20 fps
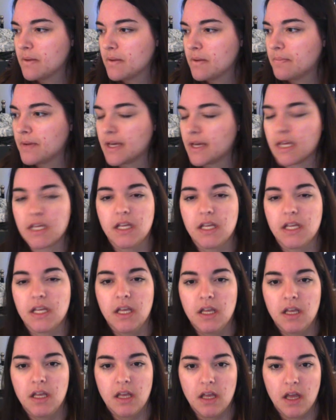But
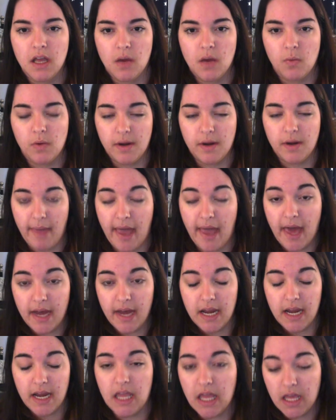what I'm
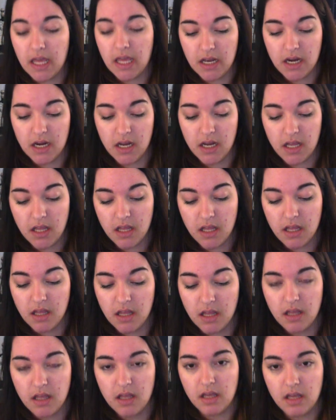adding in
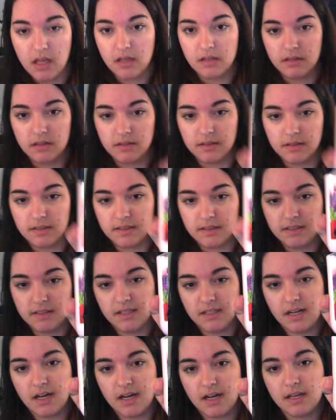is
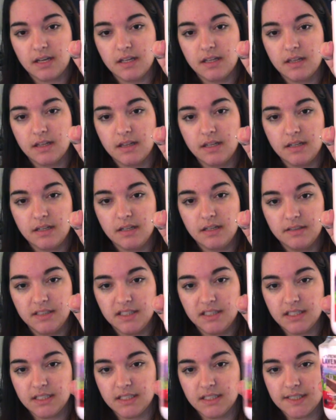this.
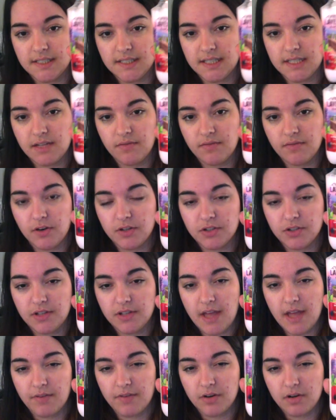This is the French
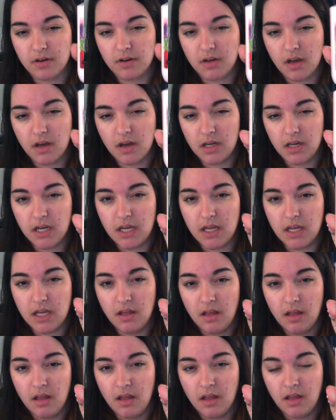Lavender and Honey
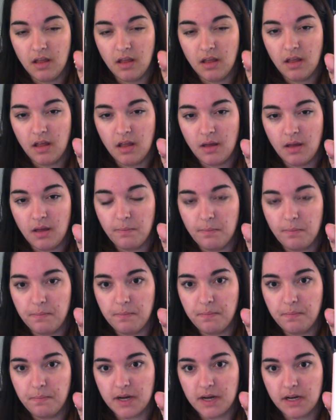
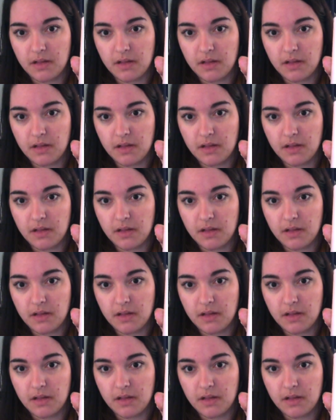body